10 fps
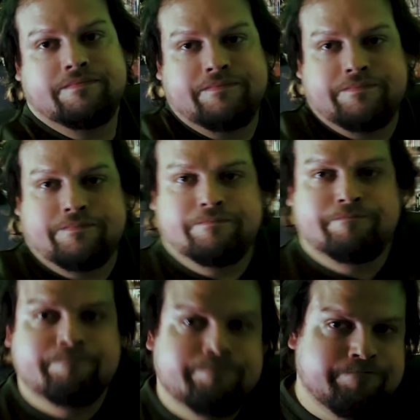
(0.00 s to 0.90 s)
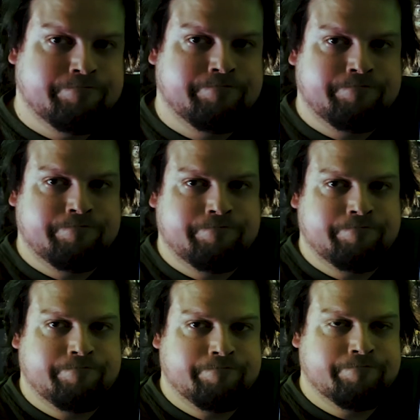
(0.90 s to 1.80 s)

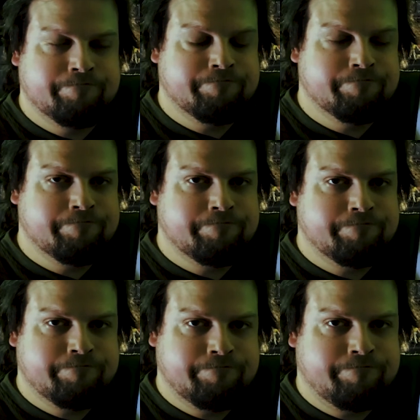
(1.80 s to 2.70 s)
(silence)